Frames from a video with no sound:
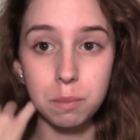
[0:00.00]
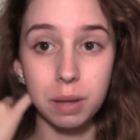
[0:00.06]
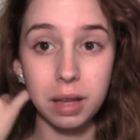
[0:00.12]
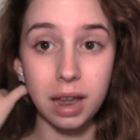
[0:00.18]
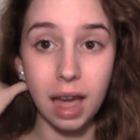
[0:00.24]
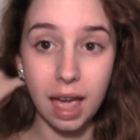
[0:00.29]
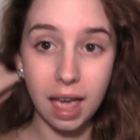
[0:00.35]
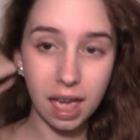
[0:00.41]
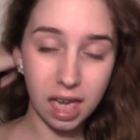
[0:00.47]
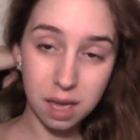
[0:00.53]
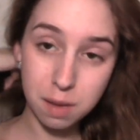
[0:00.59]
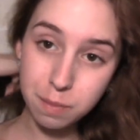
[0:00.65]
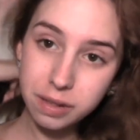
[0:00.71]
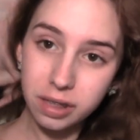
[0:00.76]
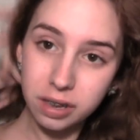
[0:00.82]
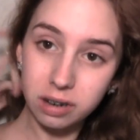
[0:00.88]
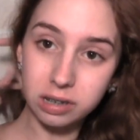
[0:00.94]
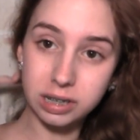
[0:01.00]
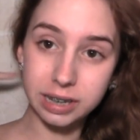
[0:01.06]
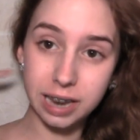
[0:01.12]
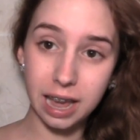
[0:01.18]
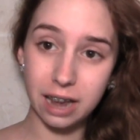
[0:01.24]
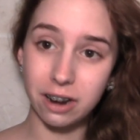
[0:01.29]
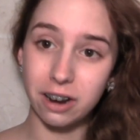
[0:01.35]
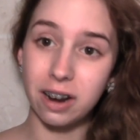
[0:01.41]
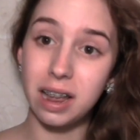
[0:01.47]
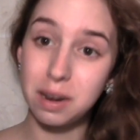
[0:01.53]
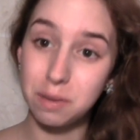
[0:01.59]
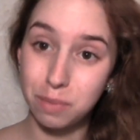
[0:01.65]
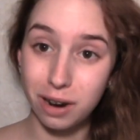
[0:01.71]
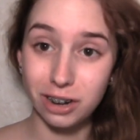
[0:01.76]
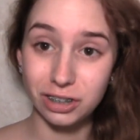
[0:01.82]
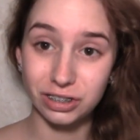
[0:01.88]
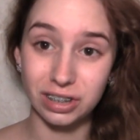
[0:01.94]
but I am a little tanner
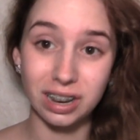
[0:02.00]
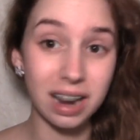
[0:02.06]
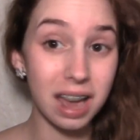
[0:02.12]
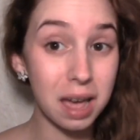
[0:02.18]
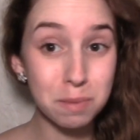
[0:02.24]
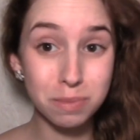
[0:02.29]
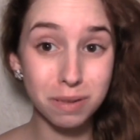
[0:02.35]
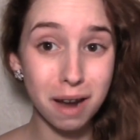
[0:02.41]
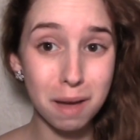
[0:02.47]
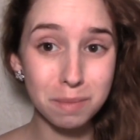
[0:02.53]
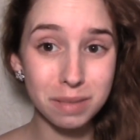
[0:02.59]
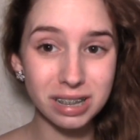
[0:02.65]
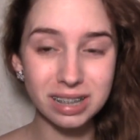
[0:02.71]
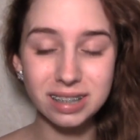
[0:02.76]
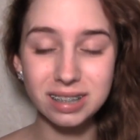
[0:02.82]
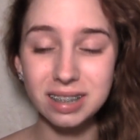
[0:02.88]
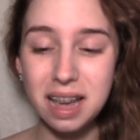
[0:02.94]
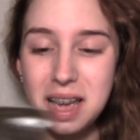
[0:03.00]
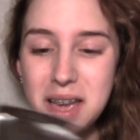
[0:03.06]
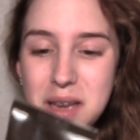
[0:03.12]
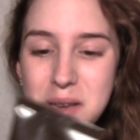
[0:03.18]
in person, I promise.